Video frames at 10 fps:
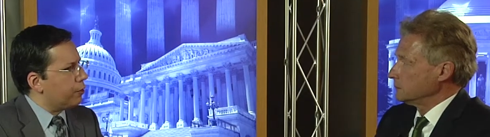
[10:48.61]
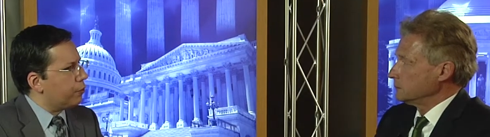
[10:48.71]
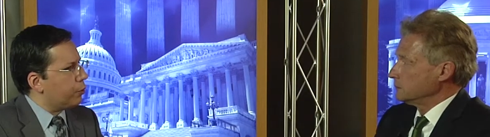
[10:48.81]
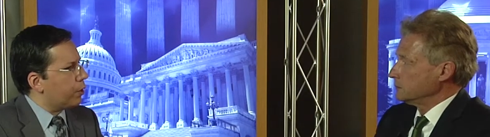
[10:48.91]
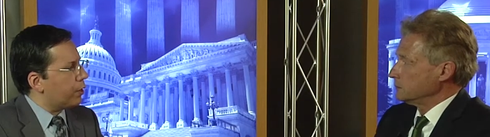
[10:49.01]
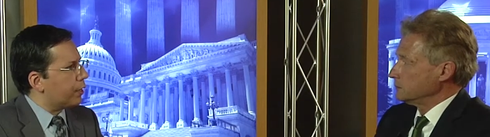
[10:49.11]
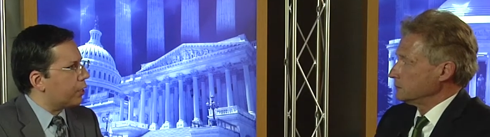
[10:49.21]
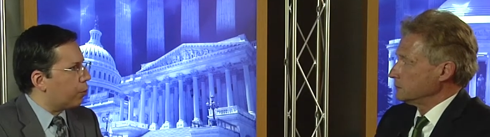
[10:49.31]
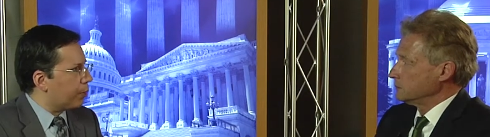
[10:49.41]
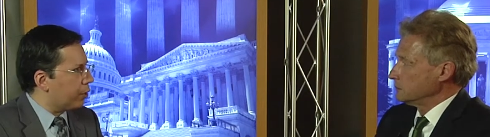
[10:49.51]
Speaker 1: if you are an
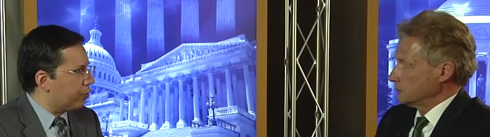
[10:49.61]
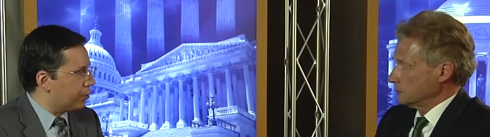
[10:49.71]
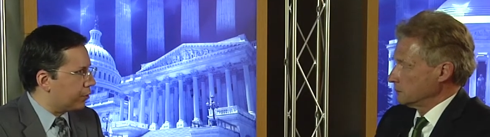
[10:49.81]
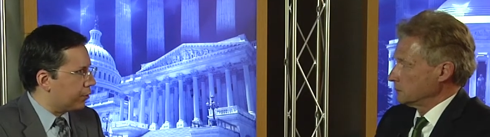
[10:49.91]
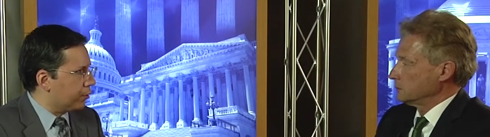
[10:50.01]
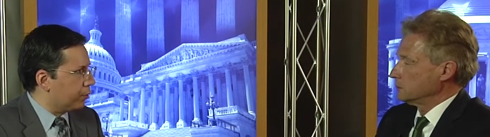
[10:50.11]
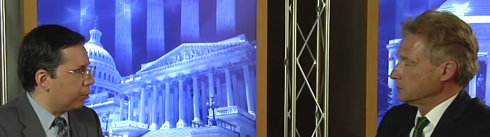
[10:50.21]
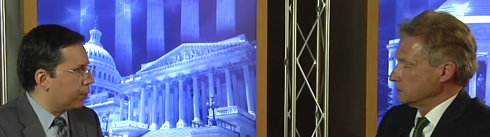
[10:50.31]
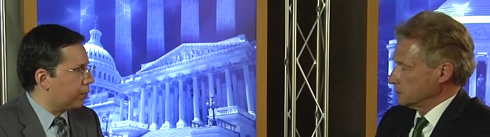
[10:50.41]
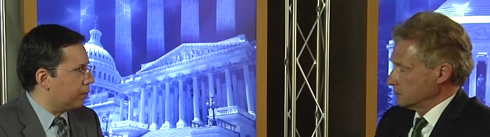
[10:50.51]
economic officer
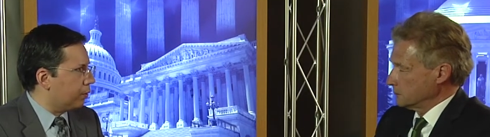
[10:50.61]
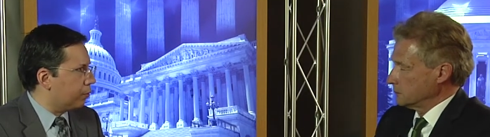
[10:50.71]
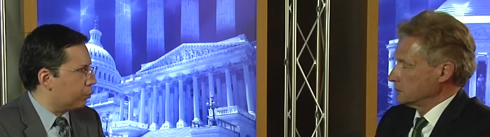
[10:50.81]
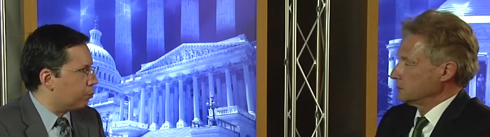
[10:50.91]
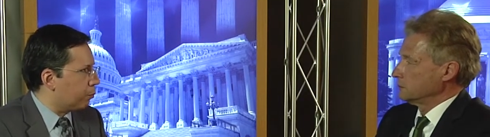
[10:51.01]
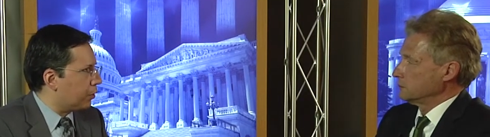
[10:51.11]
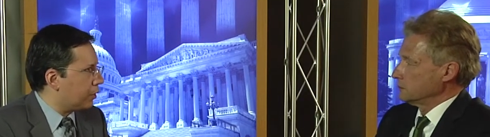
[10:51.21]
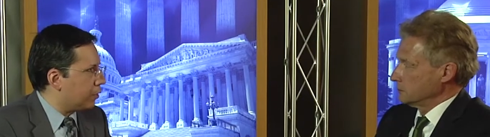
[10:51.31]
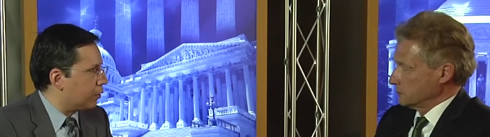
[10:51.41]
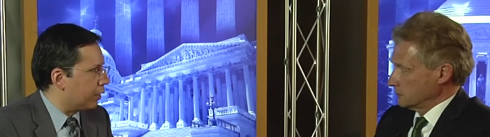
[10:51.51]
or you
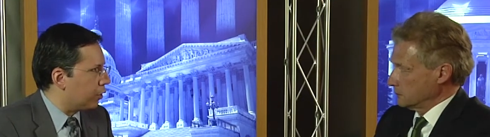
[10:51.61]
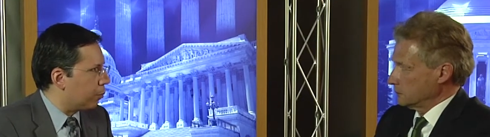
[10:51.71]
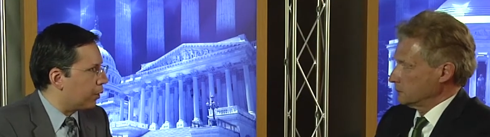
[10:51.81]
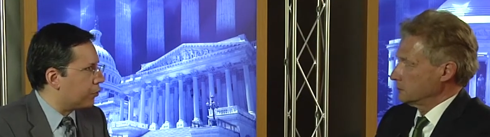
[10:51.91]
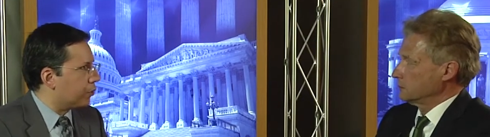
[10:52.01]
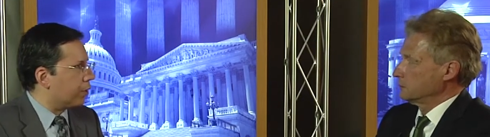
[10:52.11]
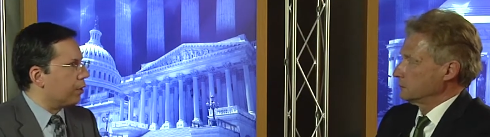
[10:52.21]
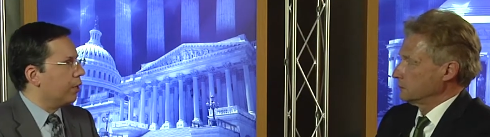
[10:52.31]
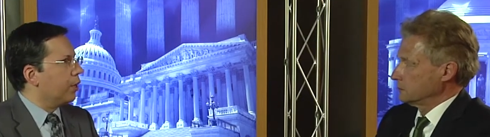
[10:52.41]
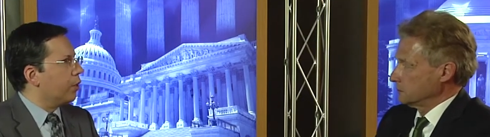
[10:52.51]
specialize in economics, mm -hmm. then
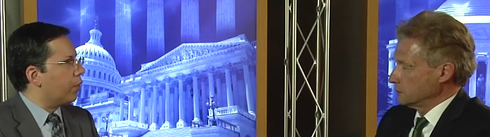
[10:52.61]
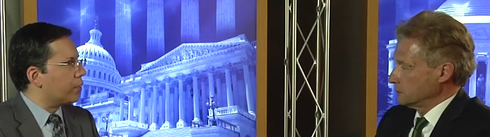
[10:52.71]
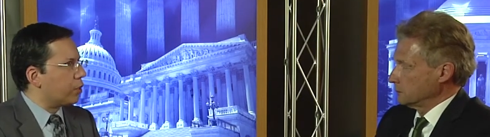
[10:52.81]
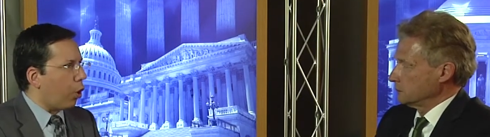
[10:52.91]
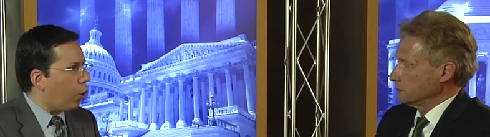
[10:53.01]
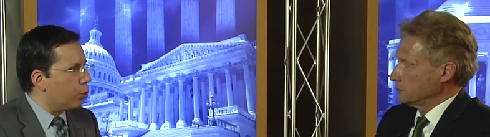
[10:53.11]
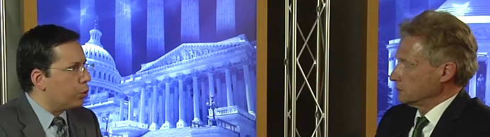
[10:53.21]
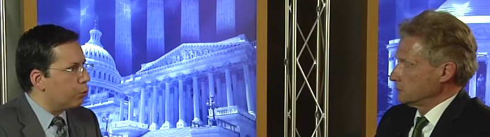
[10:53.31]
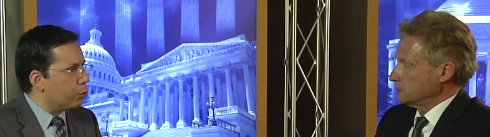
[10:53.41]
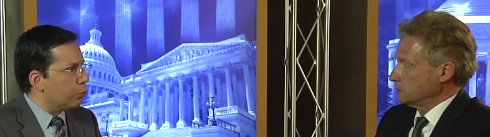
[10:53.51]
that's all
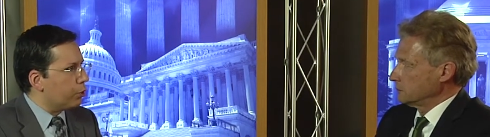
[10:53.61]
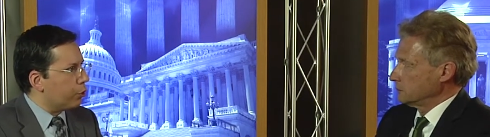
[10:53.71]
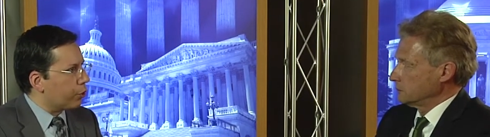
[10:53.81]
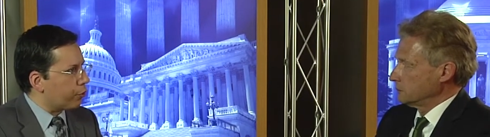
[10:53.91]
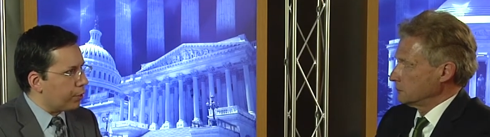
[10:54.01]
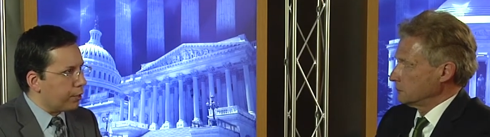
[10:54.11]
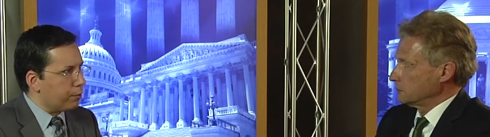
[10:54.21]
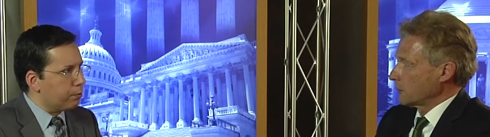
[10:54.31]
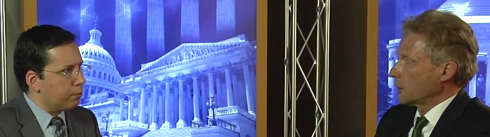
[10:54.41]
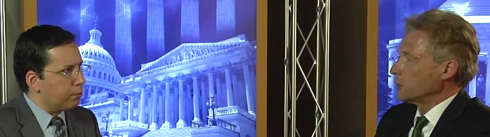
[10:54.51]
you will do in your career?
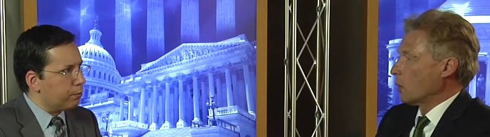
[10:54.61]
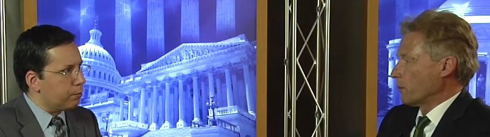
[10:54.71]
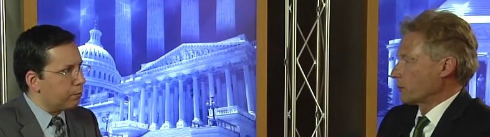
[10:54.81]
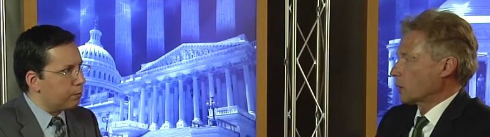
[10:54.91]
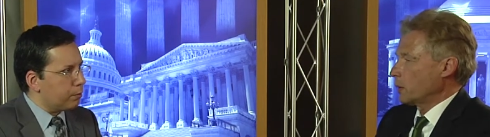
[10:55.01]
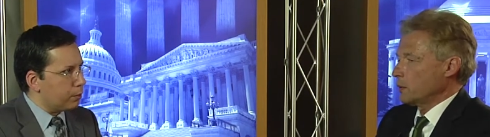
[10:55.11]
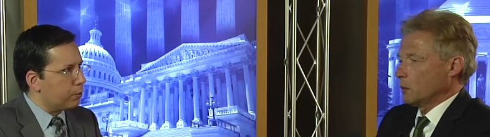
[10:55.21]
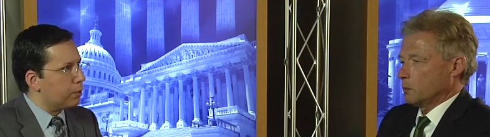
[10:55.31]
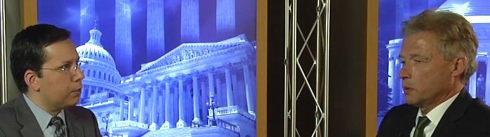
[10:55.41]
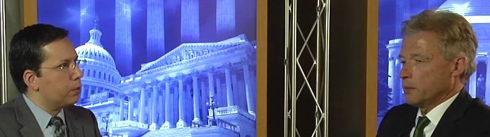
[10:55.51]
Speaker 2: No. We,
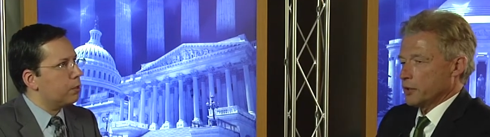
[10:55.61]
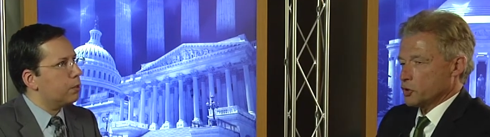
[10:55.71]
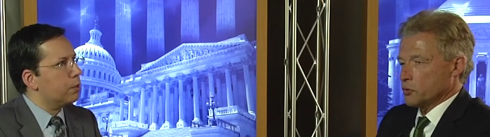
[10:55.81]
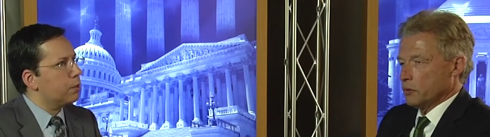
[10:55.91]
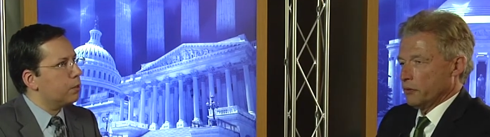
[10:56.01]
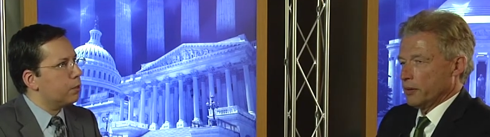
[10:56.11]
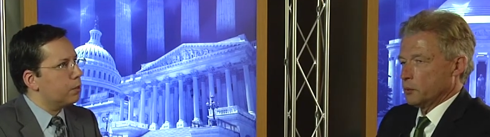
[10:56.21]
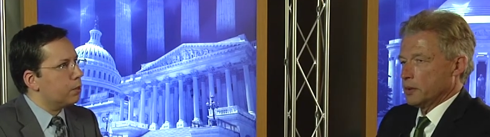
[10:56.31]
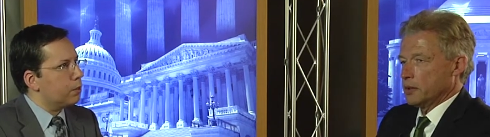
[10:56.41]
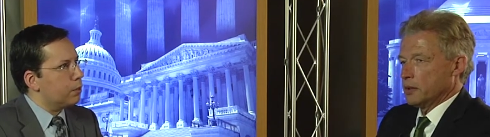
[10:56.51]
we make sure that
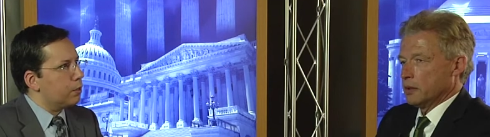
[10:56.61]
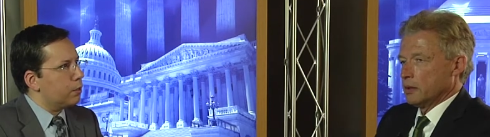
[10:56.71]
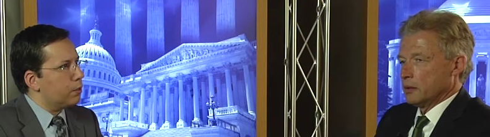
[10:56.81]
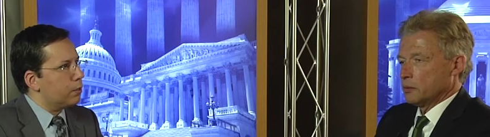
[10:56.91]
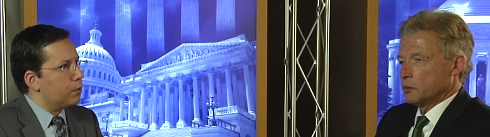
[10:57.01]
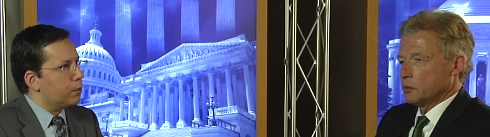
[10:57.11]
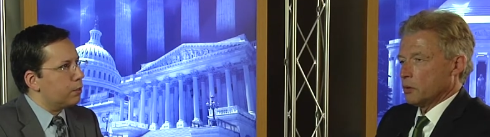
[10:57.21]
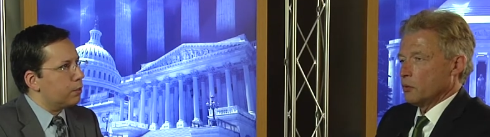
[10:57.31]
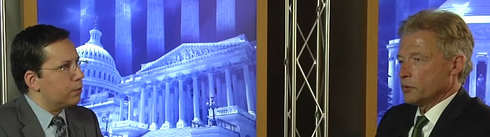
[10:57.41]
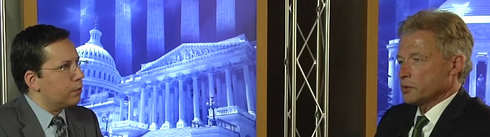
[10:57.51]
we don't
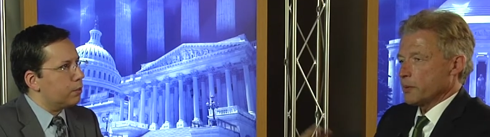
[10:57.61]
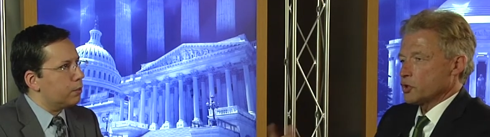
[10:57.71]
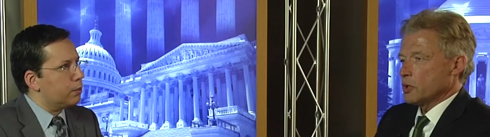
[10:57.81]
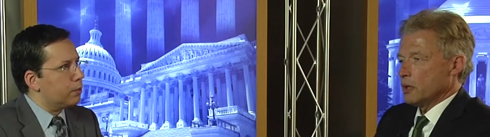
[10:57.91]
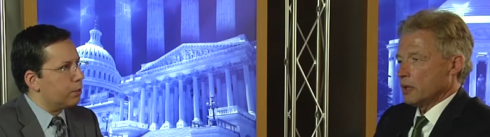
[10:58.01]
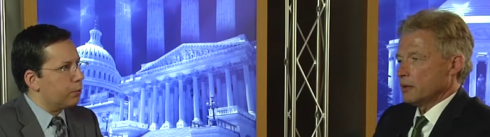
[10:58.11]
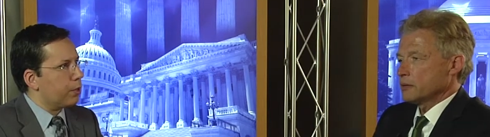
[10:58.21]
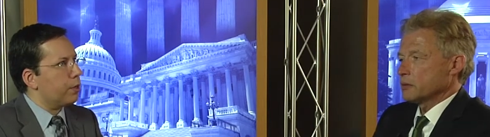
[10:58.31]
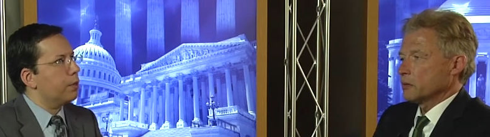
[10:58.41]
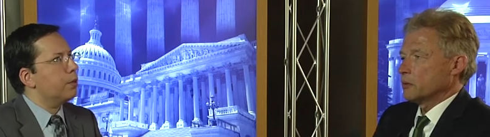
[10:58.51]
over specialize.
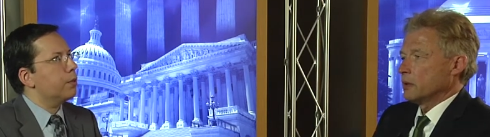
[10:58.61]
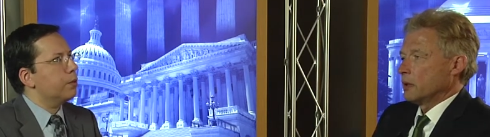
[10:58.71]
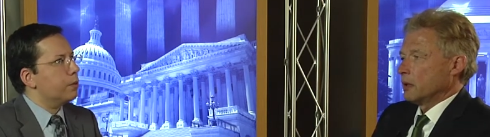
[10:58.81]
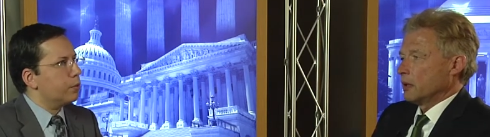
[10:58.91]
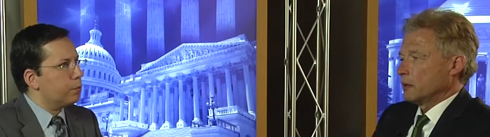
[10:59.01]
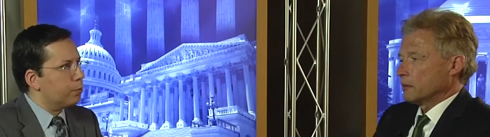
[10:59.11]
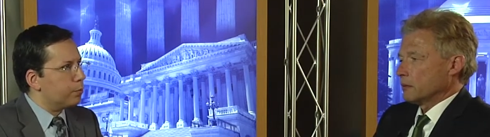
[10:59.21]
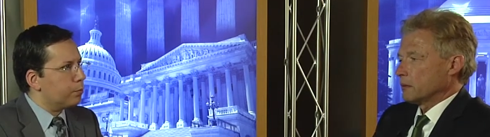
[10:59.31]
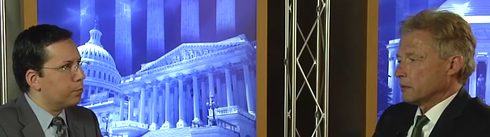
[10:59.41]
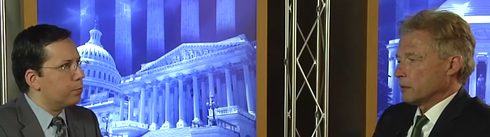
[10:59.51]
Okay. So
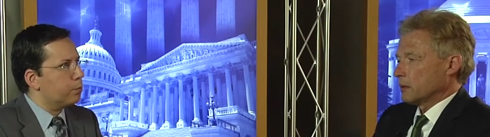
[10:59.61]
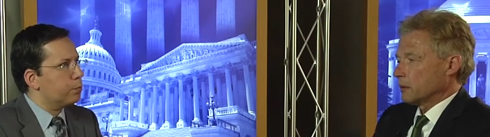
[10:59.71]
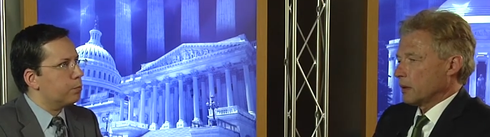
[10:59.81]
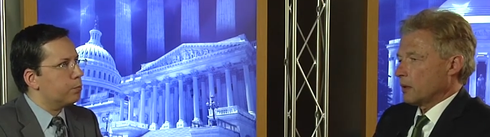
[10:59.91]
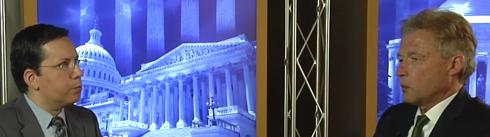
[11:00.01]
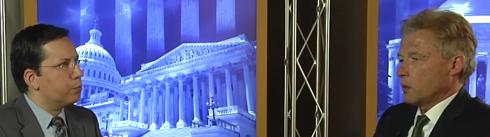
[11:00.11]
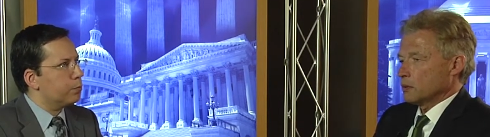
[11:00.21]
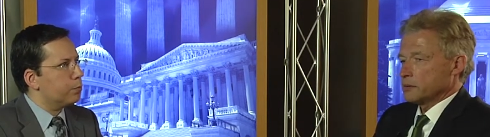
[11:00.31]
uh, I was